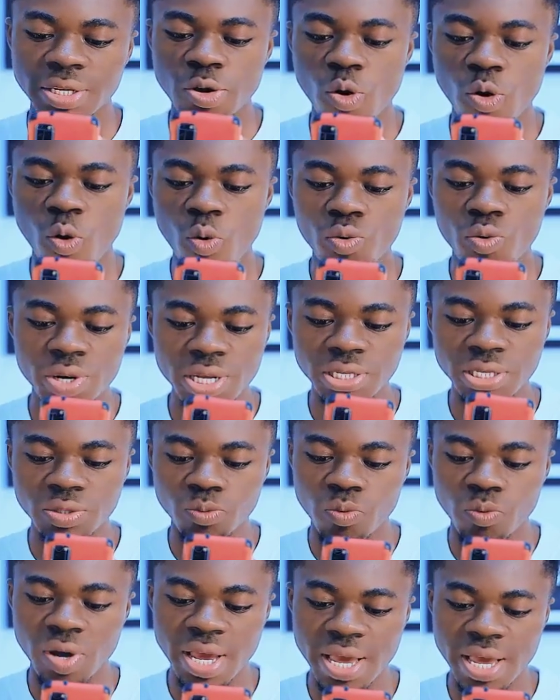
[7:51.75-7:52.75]
the oldies
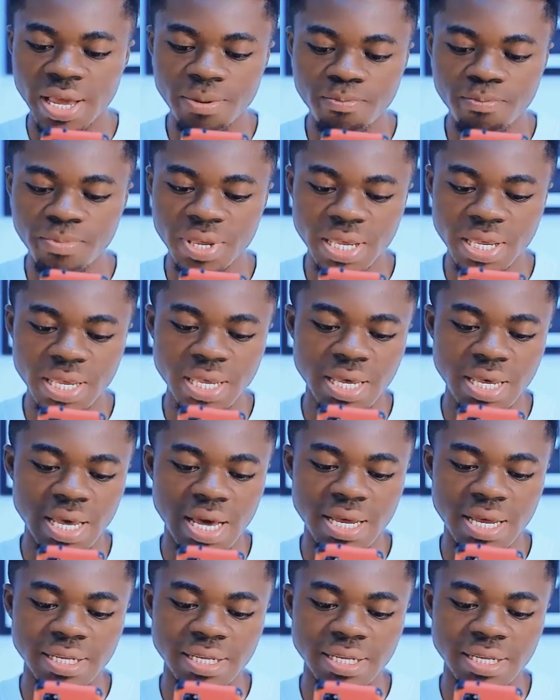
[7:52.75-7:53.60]
will hate me